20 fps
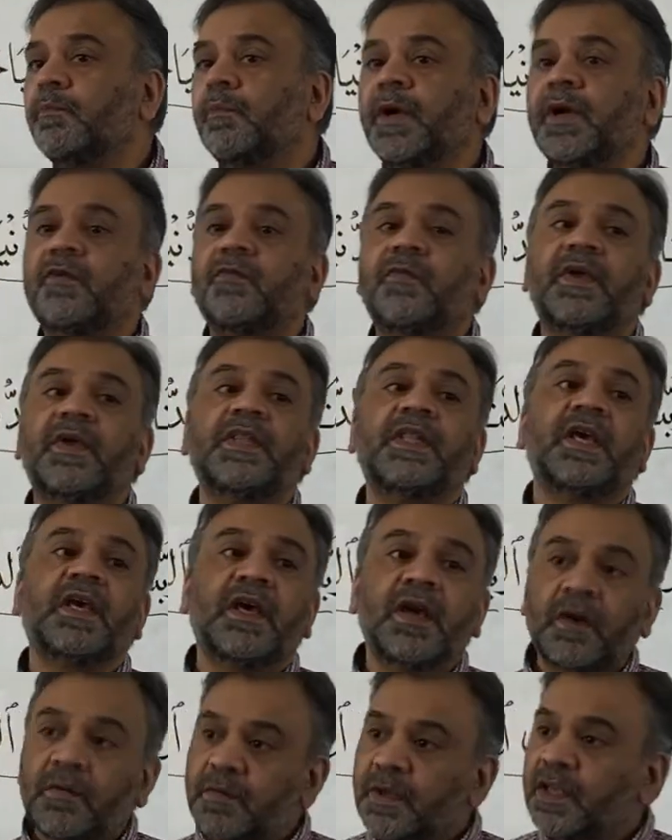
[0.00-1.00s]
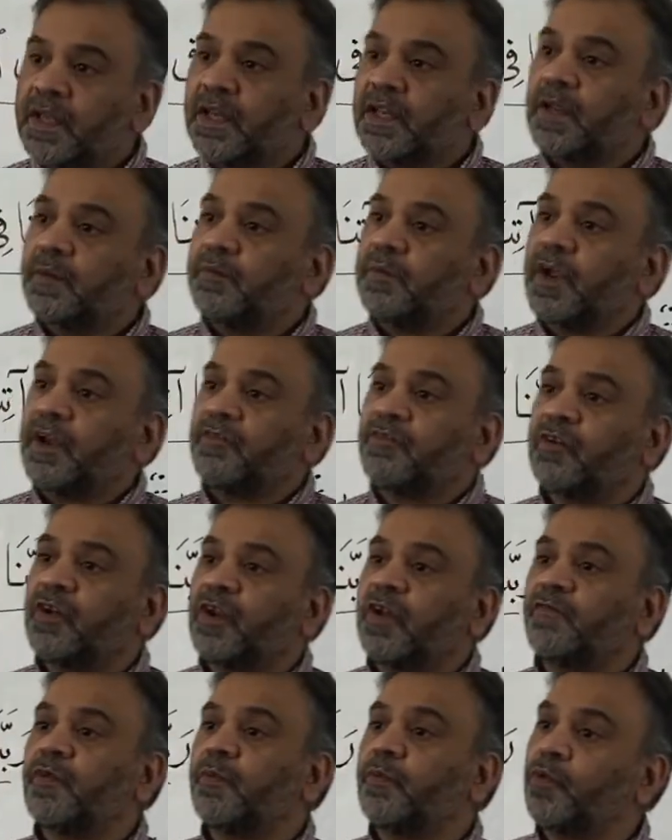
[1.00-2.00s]
But when they come in a
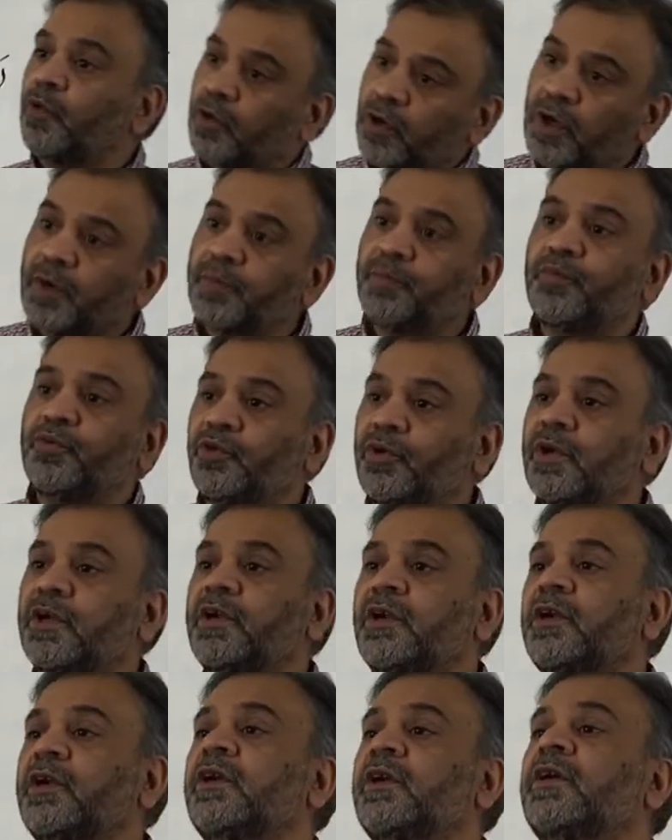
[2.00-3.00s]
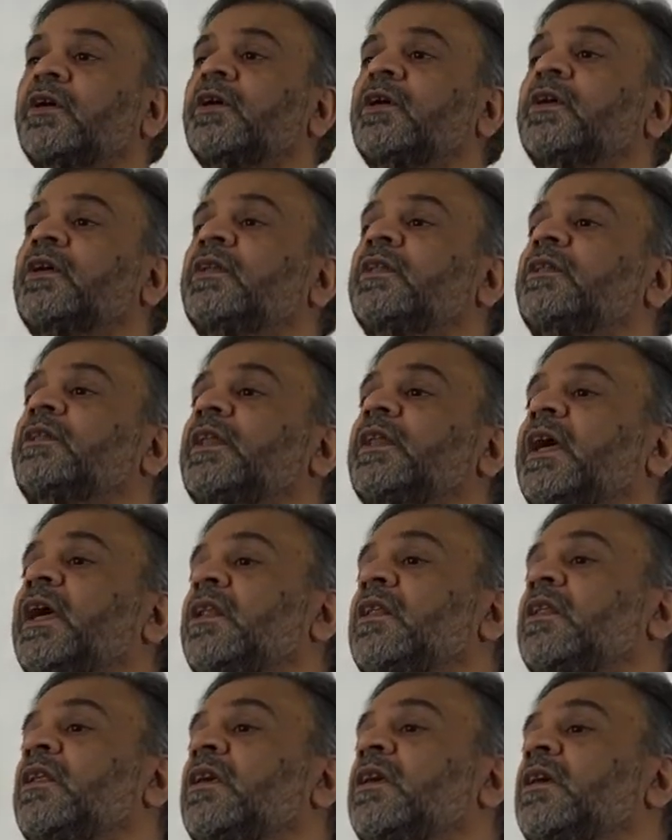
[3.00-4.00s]
pattern of a broken plural,
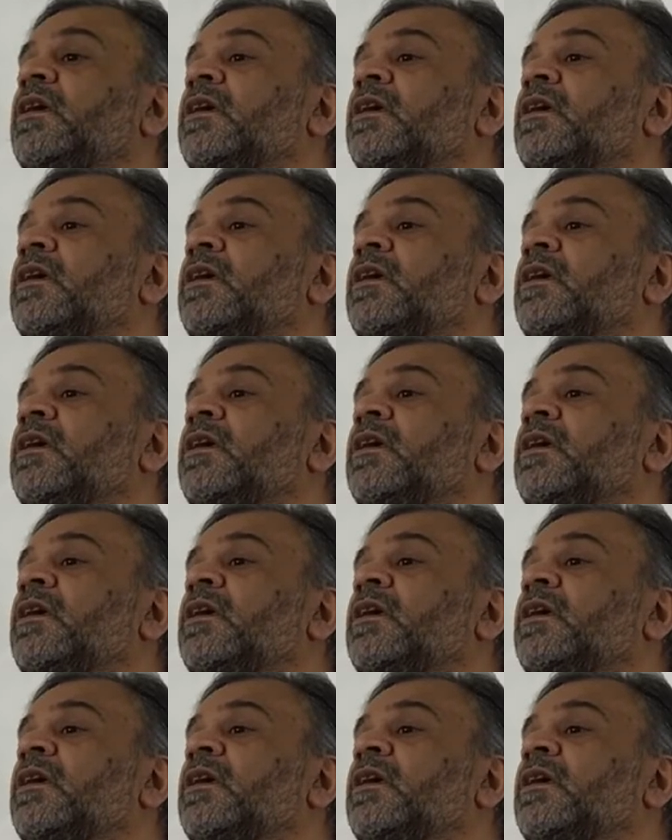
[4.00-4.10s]
then